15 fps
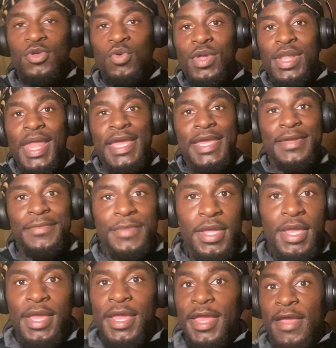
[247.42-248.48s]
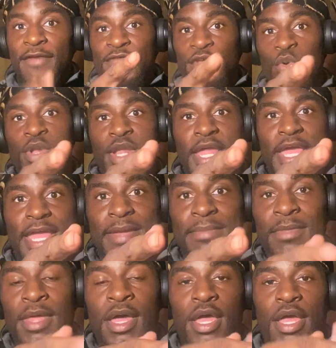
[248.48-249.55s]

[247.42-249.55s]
to a light. If you claim